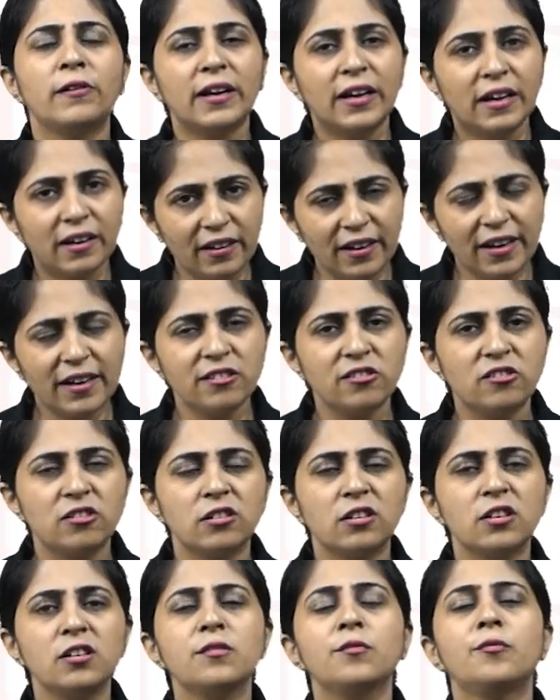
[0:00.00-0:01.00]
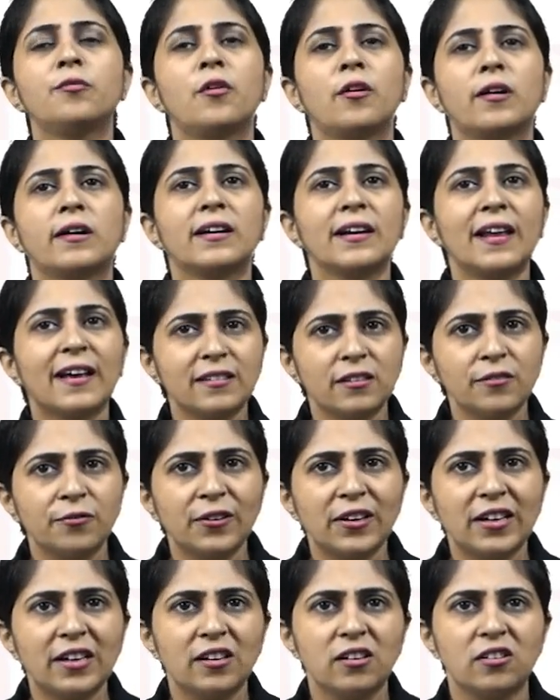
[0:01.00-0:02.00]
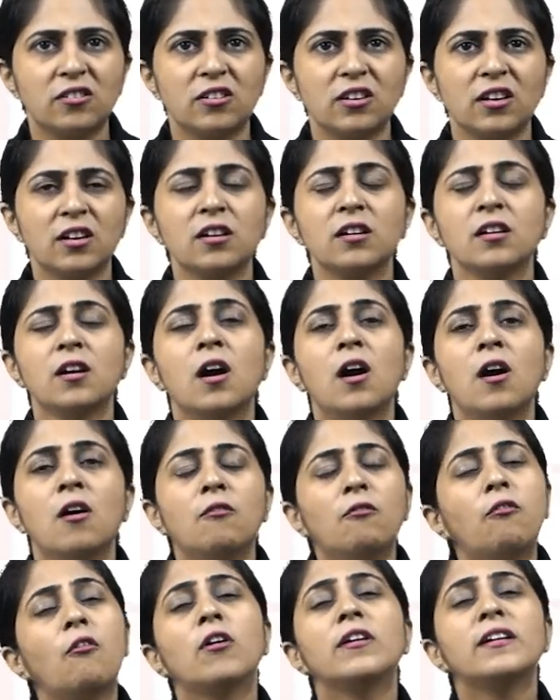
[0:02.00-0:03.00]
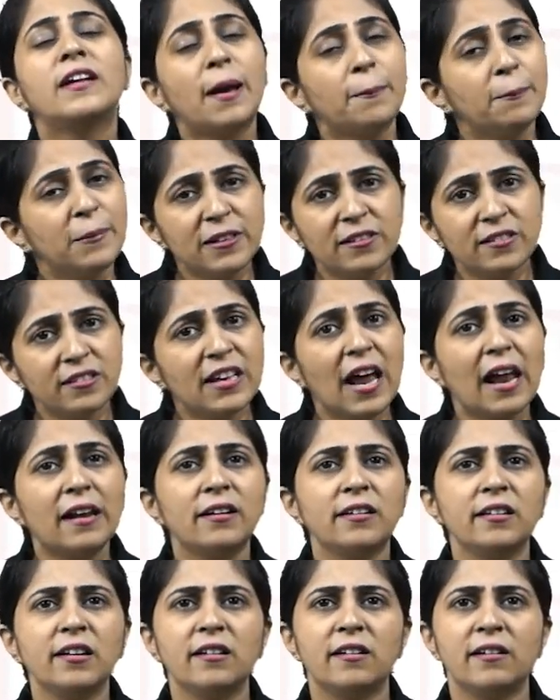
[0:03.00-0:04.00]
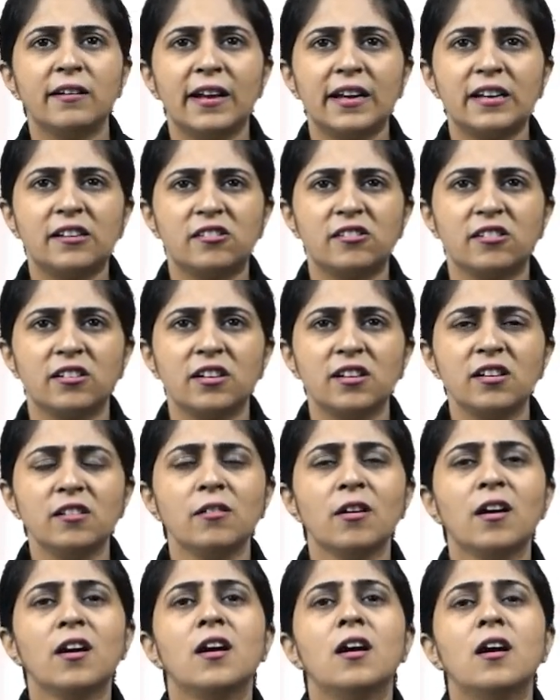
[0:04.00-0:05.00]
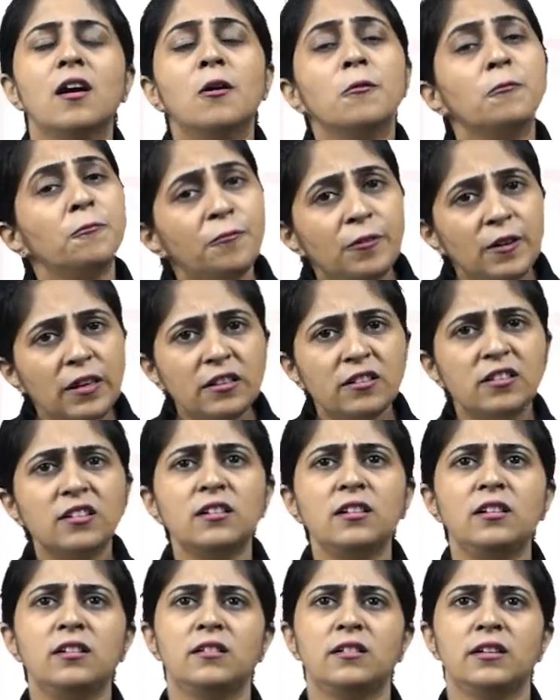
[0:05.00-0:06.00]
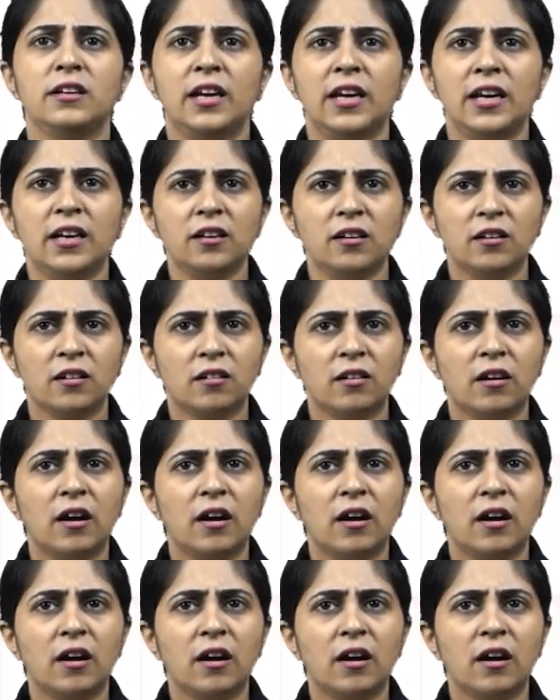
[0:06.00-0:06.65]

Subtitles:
regression, for classification, for dimensionality reduction, feature learning,